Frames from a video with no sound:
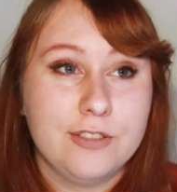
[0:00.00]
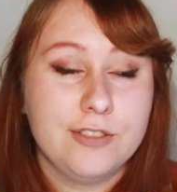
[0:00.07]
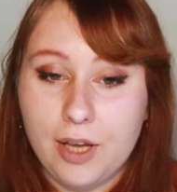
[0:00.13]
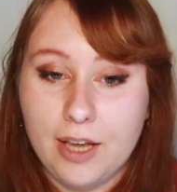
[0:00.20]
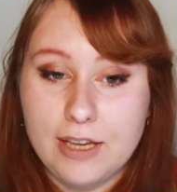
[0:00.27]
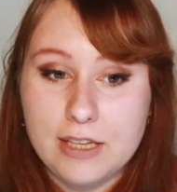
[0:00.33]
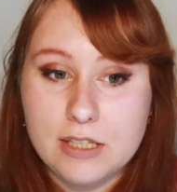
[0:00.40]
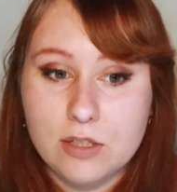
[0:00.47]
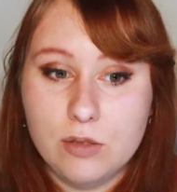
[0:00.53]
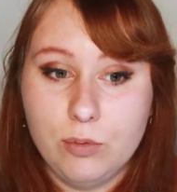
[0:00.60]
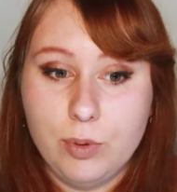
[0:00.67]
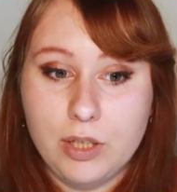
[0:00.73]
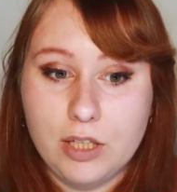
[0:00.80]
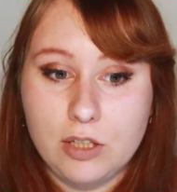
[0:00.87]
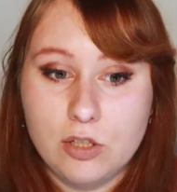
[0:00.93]
Okay, so
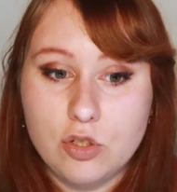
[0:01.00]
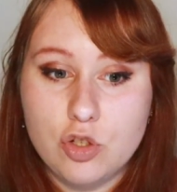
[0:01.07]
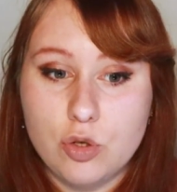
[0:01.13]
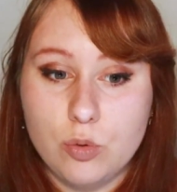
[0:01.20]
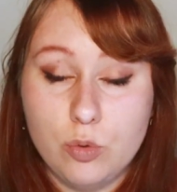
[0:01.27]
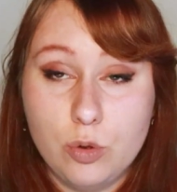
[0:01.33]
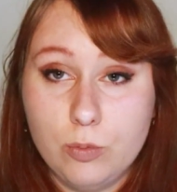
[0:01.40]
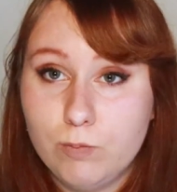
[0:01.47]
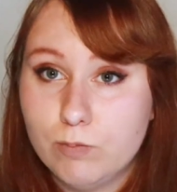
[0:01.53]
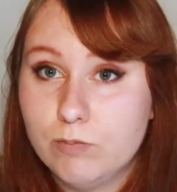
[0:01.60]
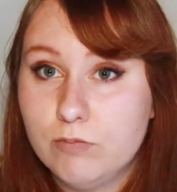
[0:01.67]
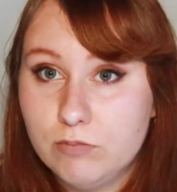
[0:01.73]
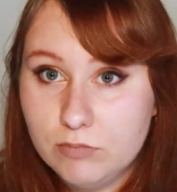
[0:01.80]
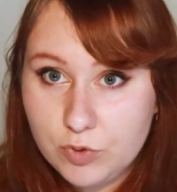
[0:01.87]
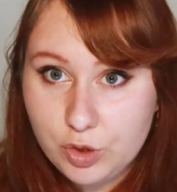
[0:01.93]
we need to
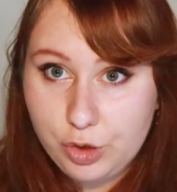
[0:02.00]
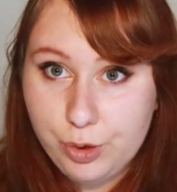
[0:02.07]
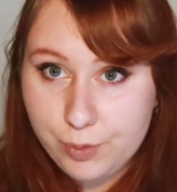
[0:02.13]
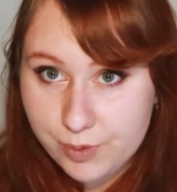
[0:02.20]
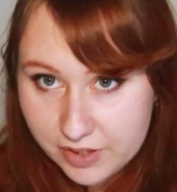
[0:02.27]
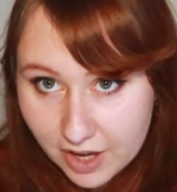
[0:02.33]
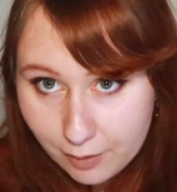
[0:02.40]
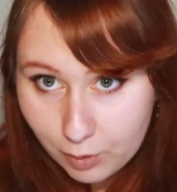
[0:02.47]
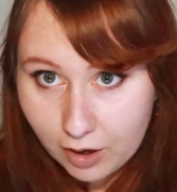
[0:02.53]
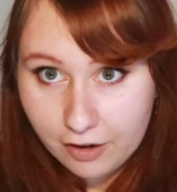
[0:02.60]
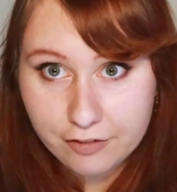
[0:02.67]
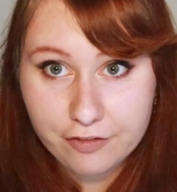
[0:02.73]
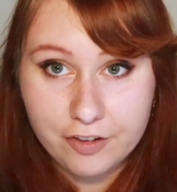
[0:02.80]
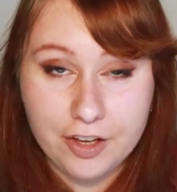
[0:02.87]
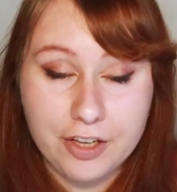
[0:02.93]
use their
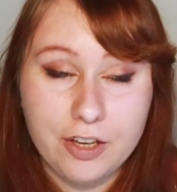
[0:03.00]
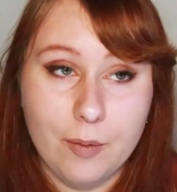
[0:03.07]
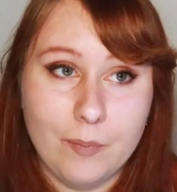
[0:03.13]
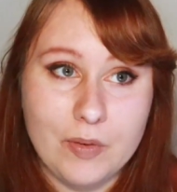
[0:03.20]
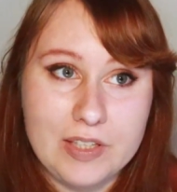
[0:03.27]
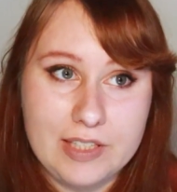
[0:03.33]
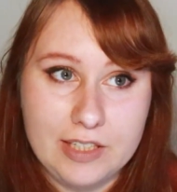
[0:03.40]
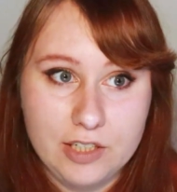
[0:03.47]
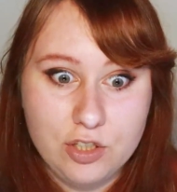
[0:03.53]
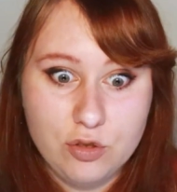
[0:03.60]
Wi-Fi, obviously,